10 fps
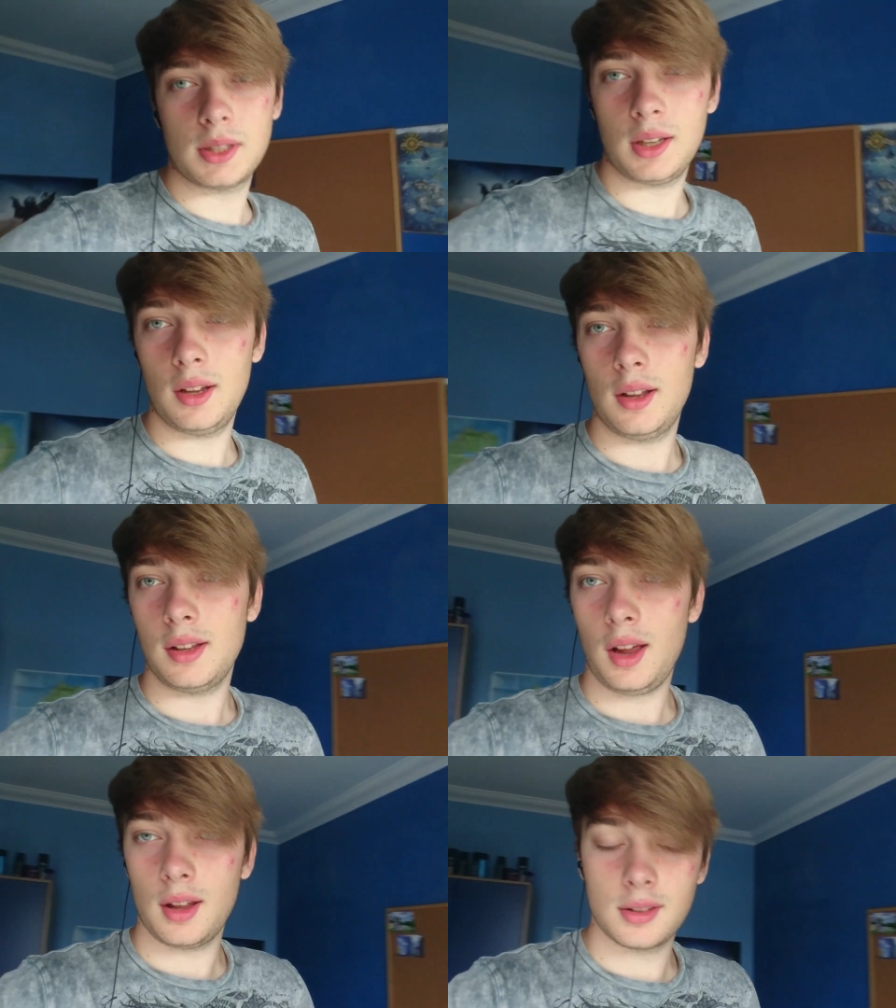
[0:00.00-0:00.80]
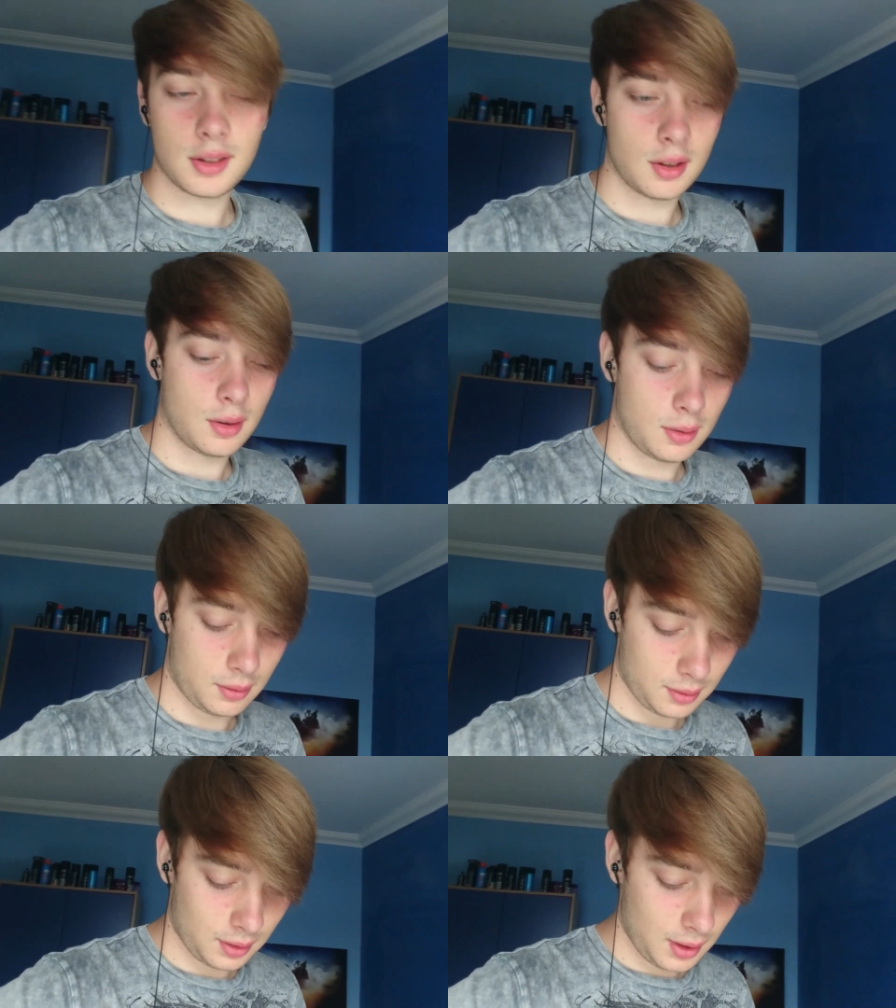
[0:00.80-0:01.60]
Uh, yeah, so
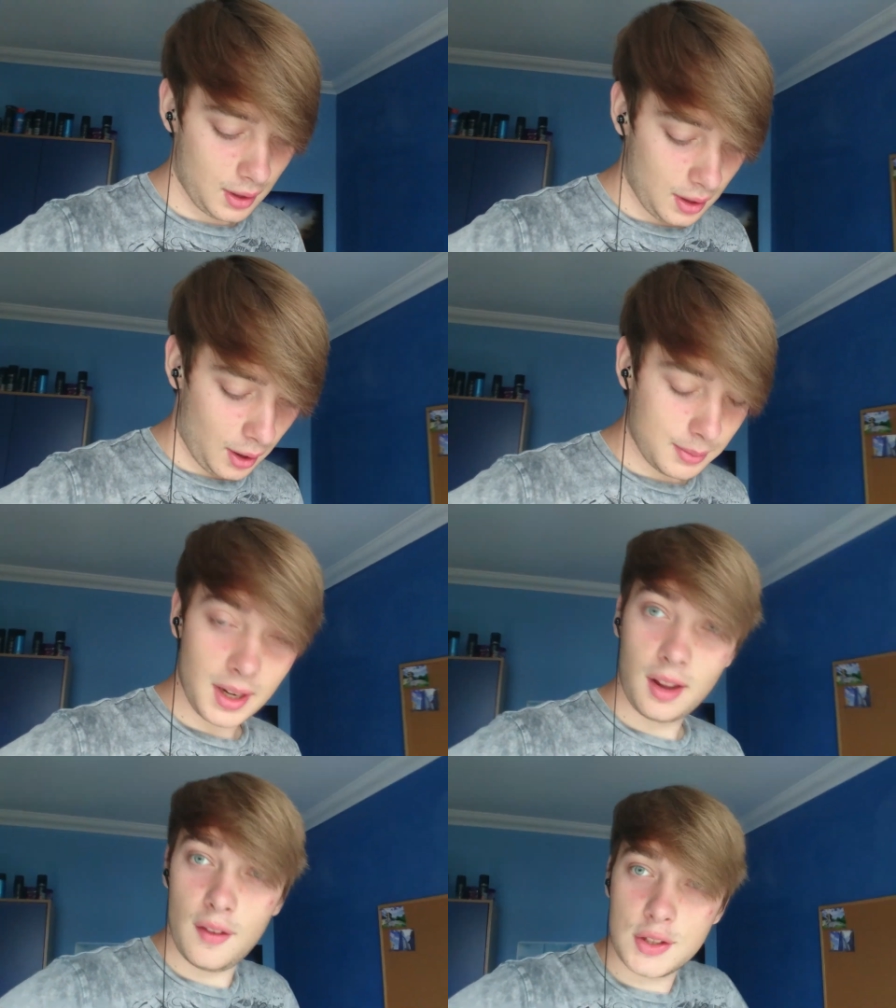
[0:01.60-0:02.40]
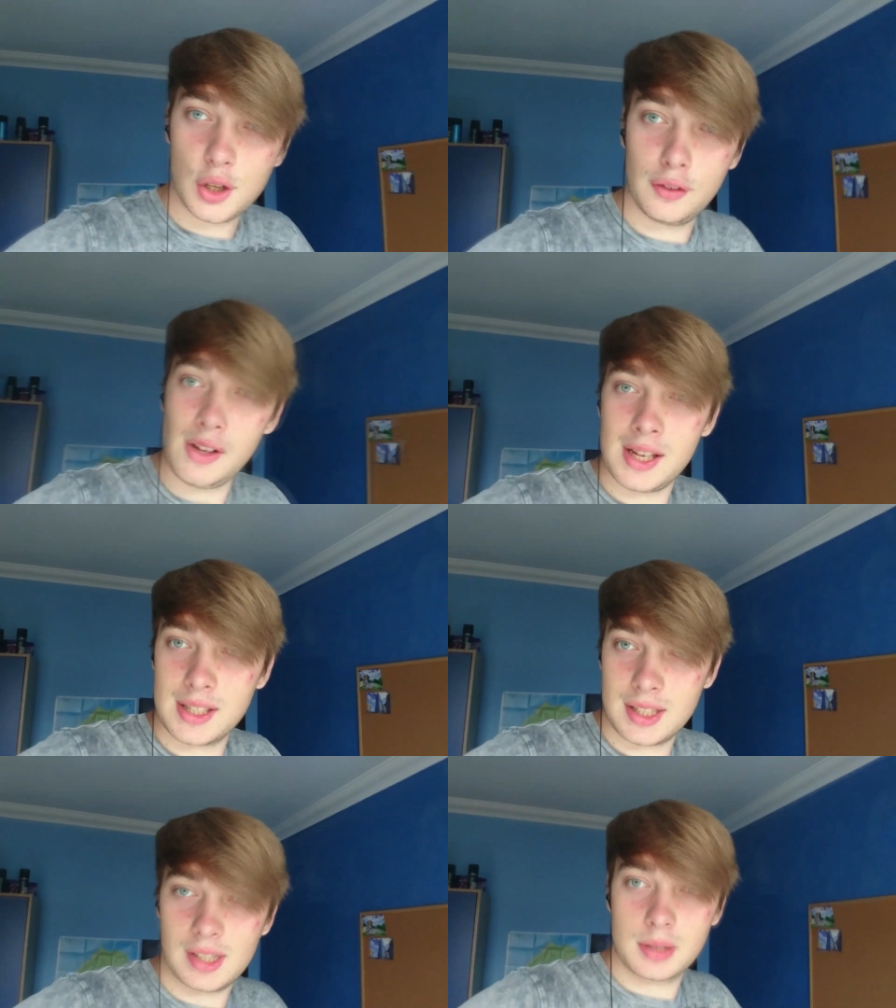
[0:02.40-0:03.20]
I'm taking over two
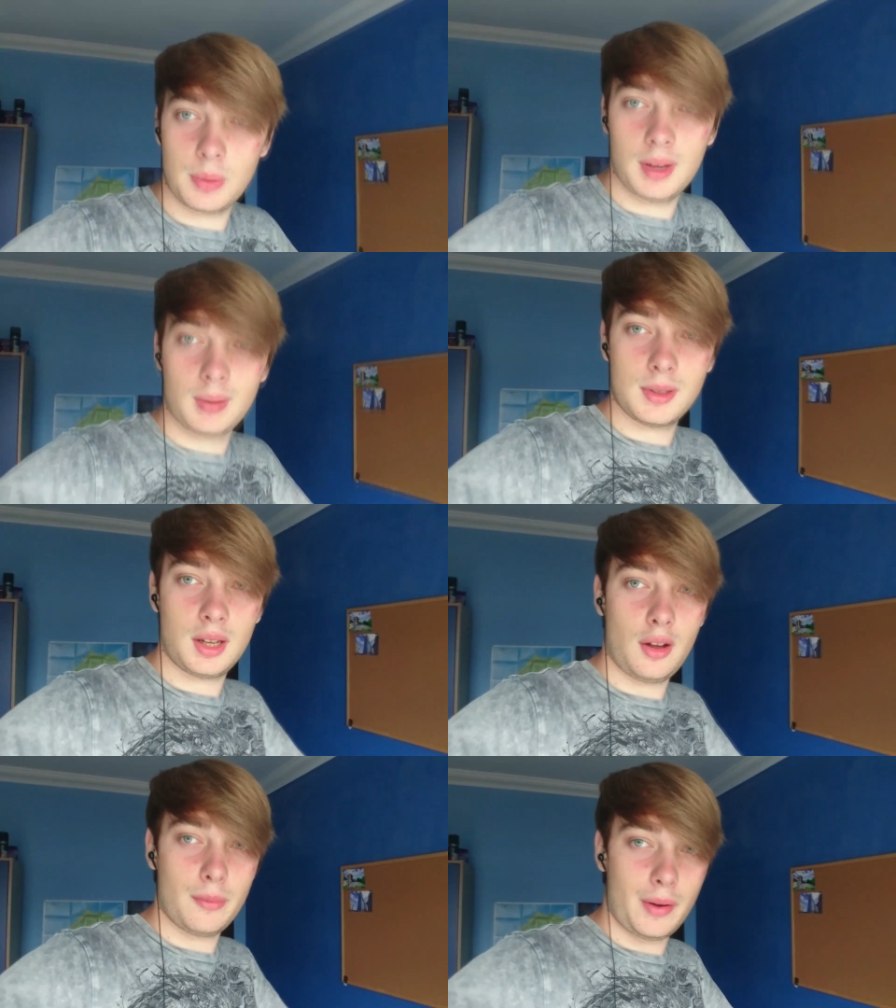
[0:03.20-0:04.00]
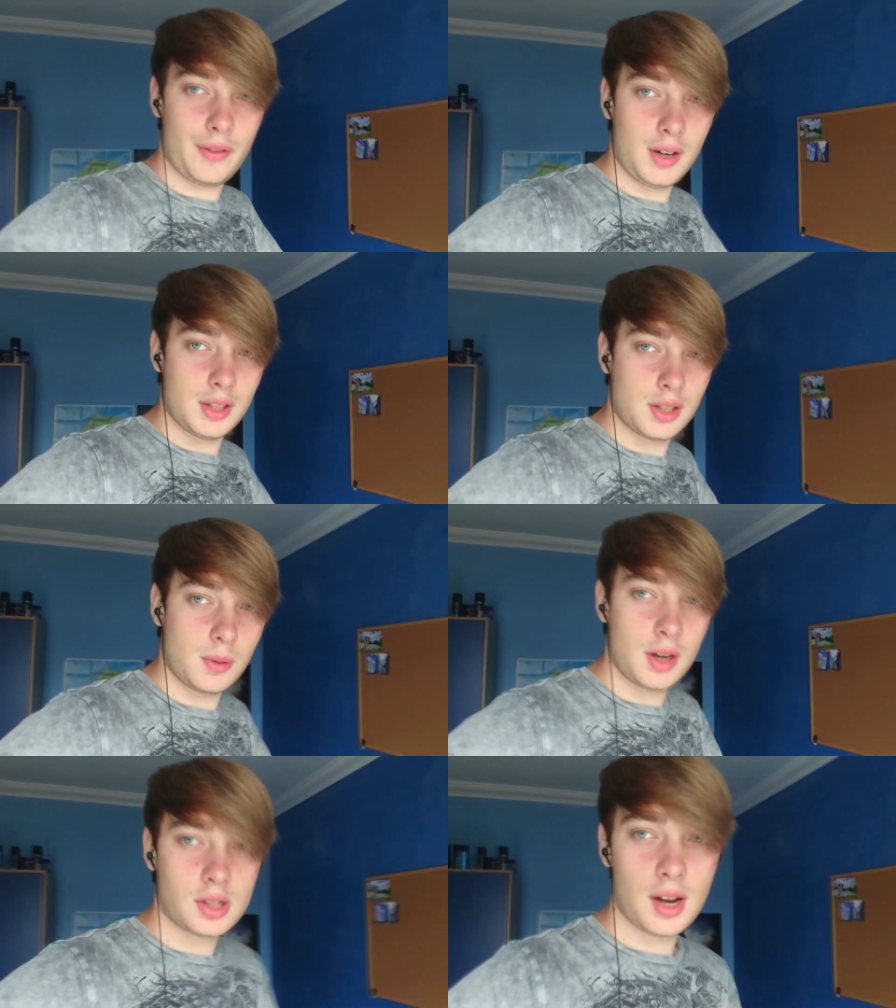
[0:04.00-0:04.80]
things this week. I'm taking over my friend's
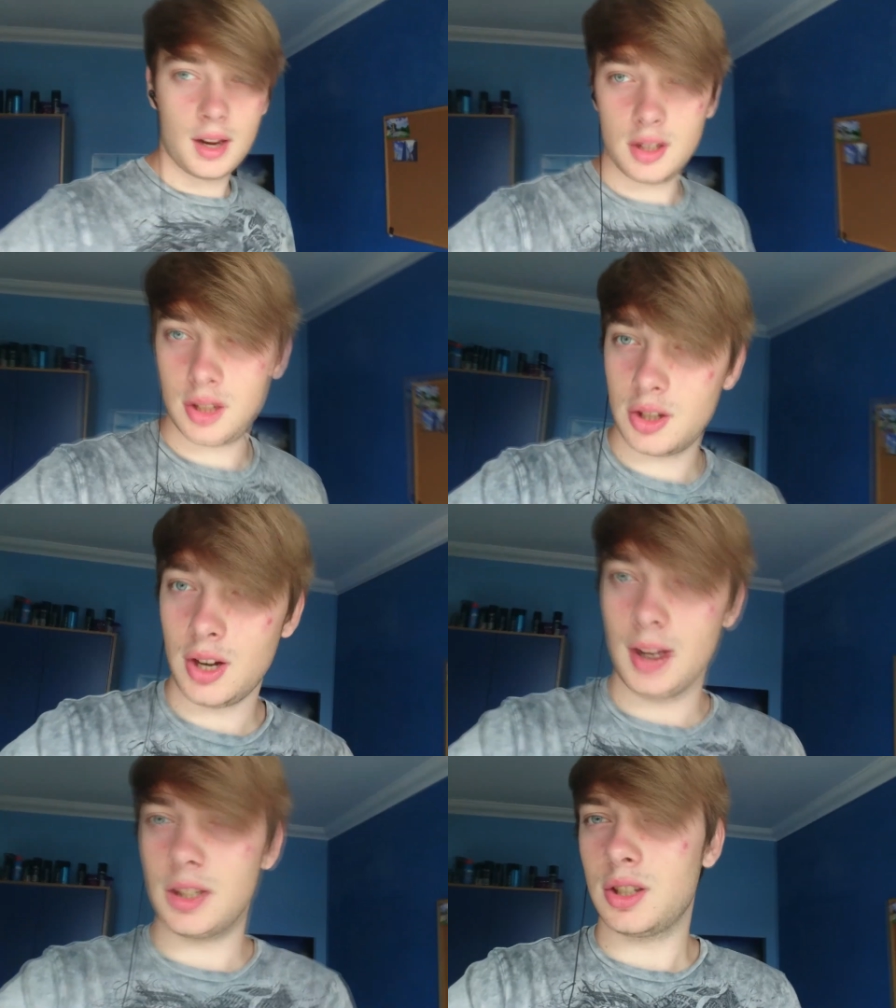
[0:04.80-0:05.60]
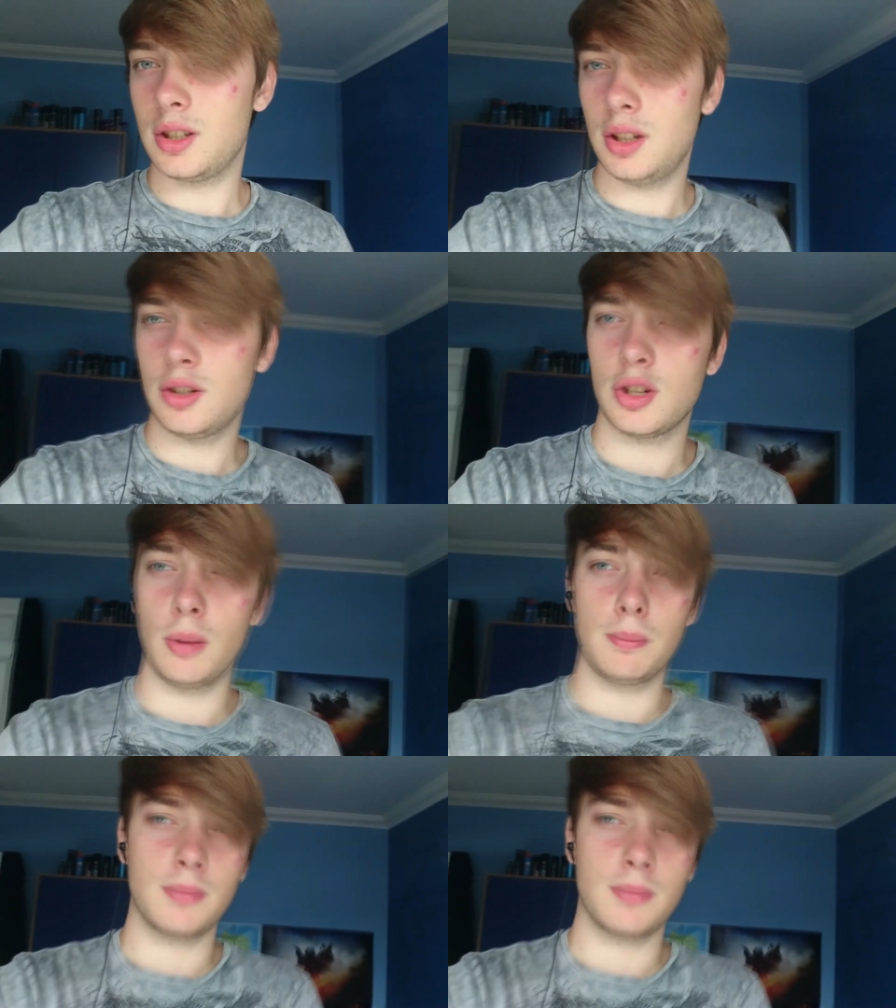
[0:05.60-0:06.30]
Twitch and Jade's YouTube.